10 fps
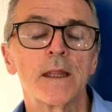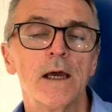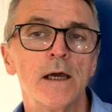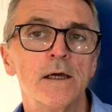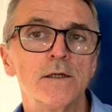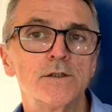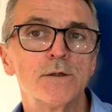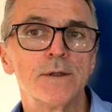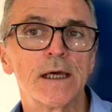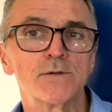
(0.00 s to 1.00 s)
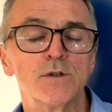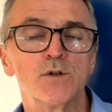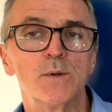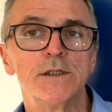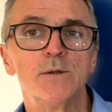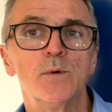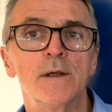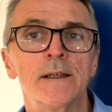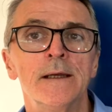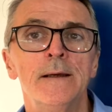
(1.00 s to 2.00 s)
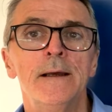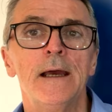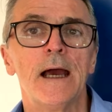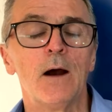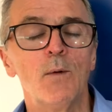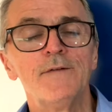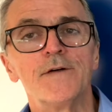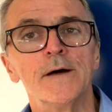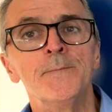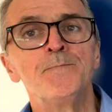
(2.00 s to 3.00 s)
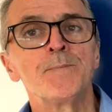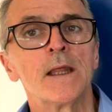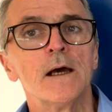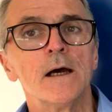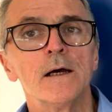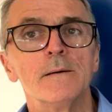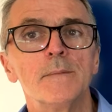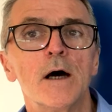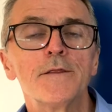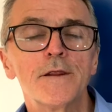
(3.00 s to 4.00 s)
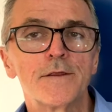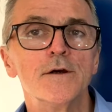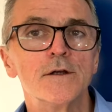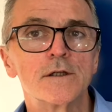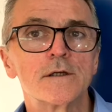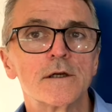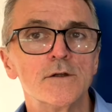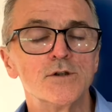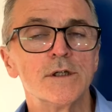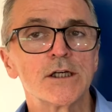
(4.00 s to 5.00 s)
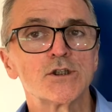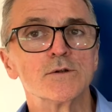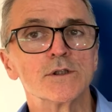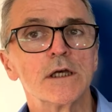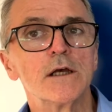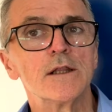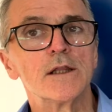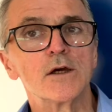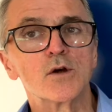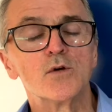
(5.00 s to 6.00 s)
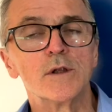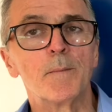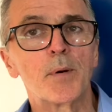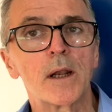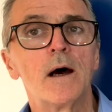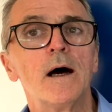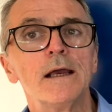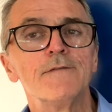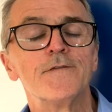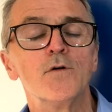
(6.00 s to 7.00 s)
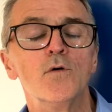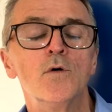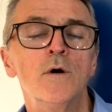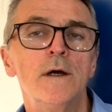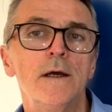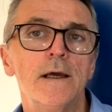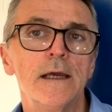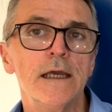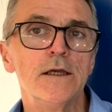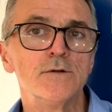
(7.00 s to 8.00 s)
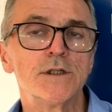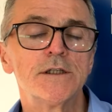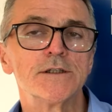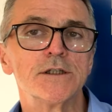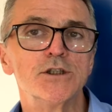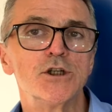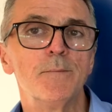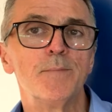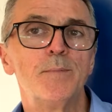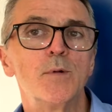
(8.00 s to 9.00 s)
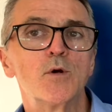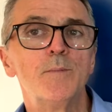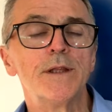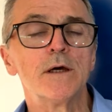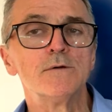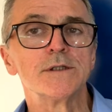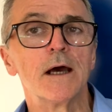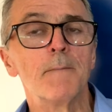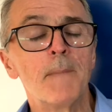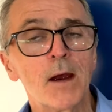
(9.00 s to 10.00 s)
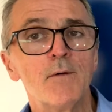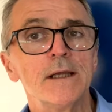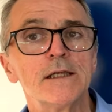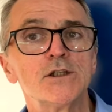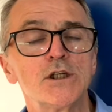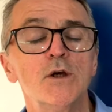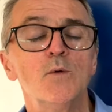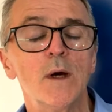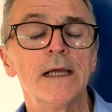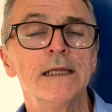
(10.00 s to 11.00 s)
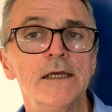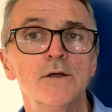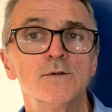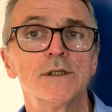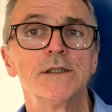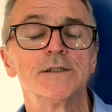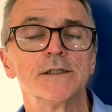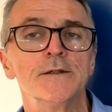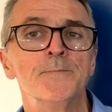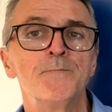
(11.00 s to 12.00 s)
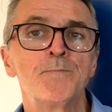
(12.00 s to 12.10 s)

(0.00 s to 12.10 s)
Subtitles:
2021. However, other third country nationals that could apply for EU citizenship could be those that are married to an EU citizen.